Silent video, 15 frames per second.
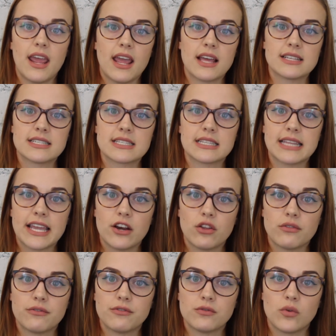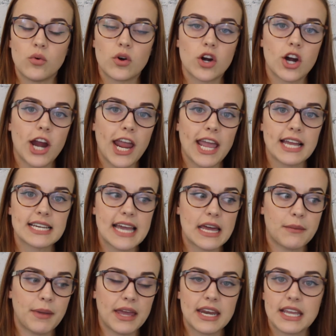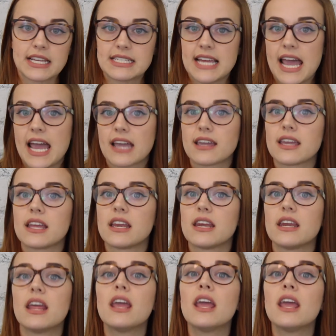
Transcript: and laid on the floor and had a panic attack, and